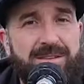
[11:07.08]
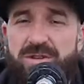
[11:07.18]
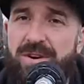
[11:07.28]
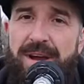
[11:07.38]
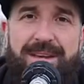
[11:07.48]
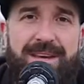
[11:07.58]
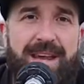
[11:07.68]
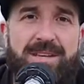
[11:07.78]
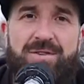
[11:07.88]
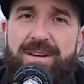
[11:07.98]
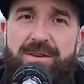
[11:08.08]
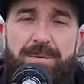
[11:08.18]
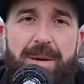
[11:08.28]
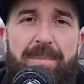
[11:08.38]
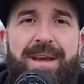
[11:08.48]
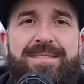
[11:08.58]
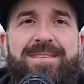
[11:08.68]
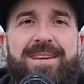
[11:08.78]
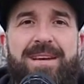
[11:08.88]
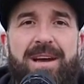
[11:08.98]
Just trying to connect, trying to do my
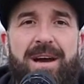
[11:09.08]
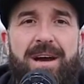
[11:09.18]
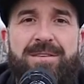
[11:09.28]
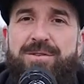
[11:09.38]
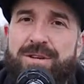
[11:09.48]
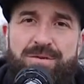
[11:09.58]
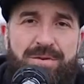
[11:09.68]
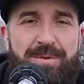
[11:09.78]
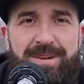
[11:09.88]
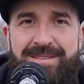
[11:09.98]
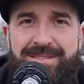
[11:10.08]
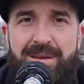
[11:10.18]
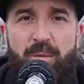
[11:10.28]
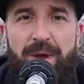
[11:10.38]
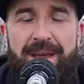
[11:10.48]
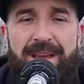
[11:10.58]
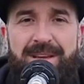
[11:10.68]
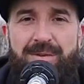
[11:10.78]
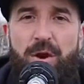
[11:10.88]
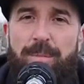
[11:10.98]
best uh, to contribute in some way.
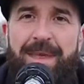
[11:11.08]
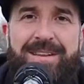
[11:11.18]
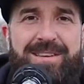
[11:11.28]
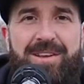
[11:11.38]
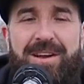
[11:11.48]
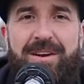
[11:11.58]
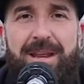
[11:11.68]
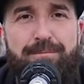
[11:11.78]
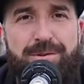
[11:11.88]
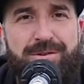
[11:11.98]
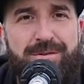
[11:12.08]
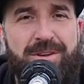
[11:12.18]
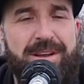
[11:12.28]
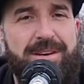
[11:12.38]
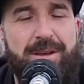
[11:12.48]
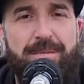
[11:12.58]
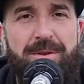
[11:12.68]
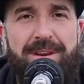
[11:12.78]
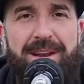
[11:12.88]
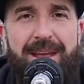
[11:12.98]
So I hope that's the clarity. Pursue clarity,
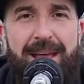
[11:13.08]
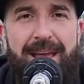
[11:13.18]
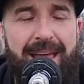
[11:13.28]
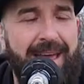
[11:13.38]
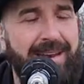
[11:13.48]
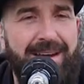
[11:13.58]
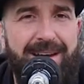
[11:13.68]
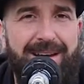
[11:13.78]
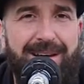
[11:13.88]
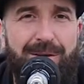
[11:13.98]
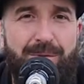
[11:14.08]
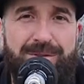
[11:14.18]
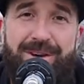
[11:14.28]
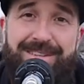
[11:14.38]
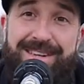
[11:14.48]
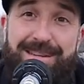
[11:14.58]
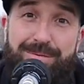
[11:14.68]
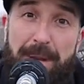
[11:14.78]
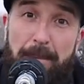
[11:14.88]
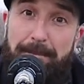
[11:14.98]
community, and uh, we'll talk to you
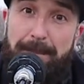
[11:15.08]
next week.